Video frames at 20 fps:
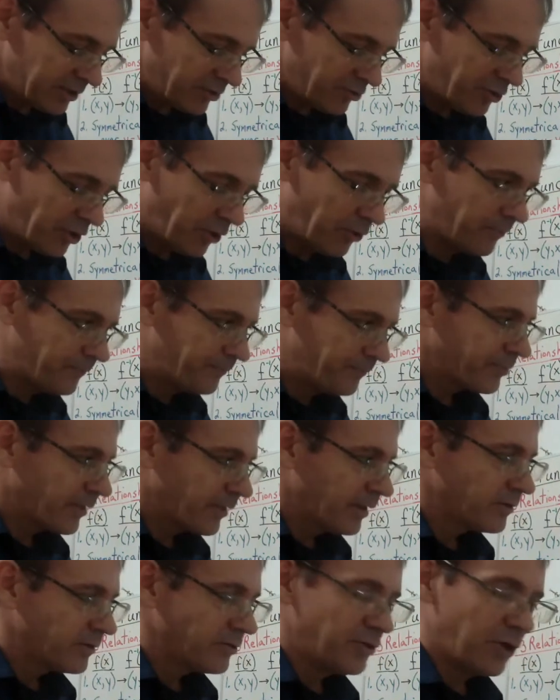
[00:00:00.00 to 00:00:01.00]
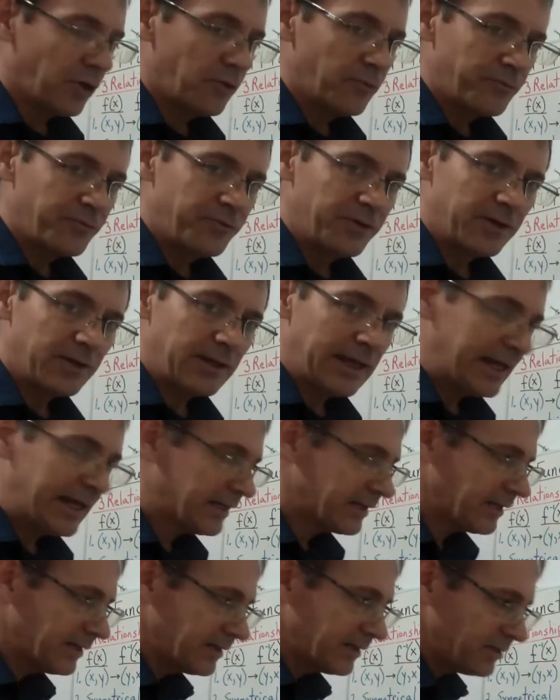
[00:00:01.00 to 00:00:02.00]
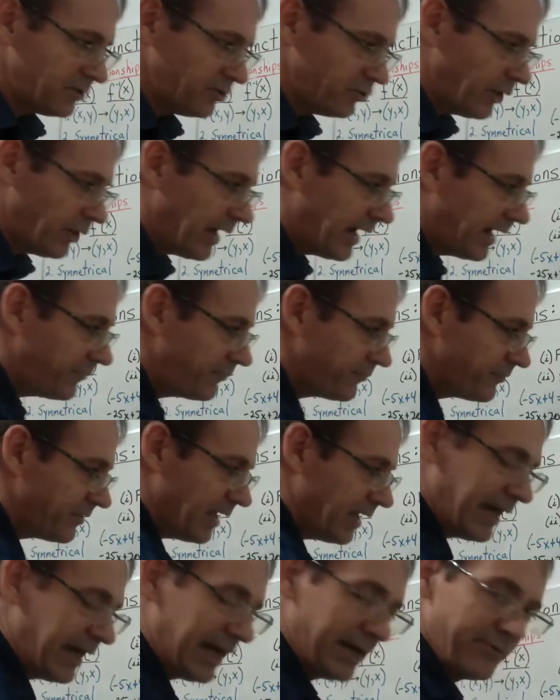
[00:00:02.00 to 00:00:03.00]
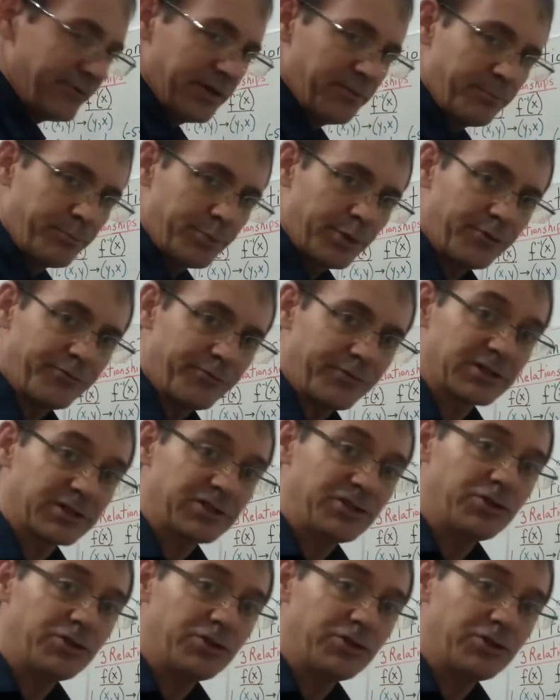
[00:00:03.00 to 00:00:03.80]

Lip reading: Don't feel like you have to have it perfect.